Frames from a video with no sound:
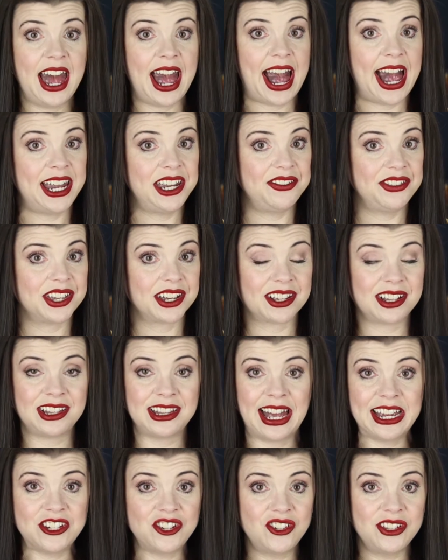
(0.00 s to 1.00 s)
And if the
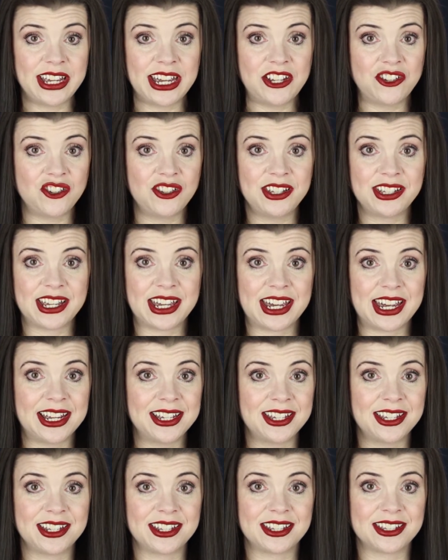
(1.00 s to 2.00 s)
collections agency
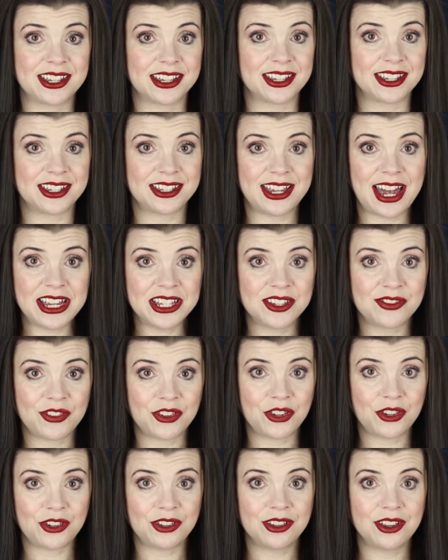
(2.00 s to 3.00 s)
isn't
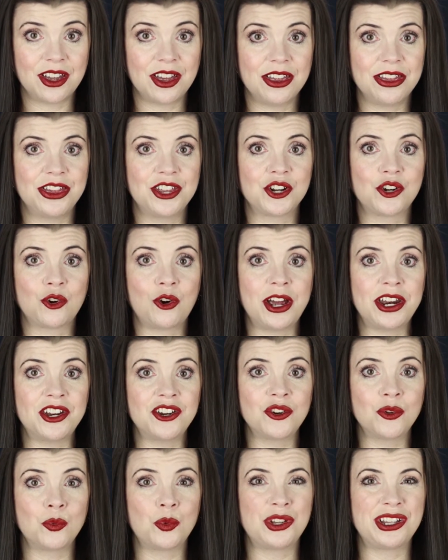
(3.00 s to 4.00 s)
successful, the
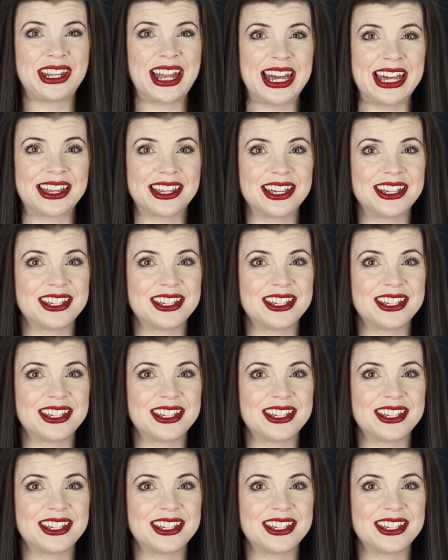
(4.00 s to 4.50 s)
creditor will likely